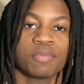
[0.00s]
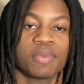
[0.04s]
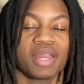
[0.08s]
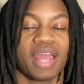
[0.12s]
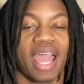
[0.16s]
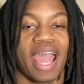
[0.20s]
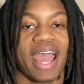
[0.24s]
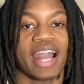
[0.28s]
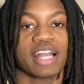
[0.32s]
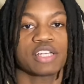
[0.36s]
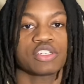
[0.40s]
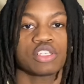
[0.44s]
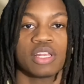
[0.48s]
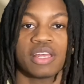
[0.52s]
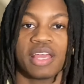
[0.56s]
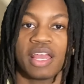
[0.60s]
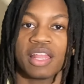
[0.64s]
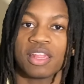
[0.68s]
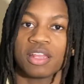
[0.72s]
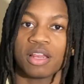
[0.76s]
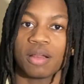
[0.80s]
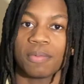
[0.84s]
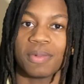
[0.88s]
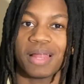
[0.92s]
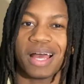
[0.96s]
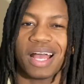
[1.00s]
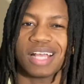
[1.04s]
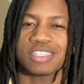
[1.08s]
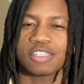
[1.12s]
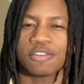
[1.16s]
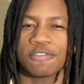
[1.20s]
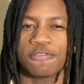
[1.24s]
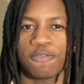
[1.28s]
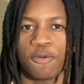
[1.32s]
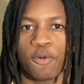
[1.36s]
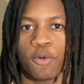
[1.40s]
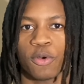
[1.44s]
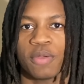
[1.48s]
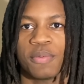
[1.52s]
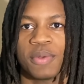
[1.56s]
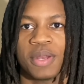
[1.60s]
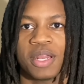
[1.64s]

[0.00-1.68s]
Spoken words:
but it actually ended up lasting 40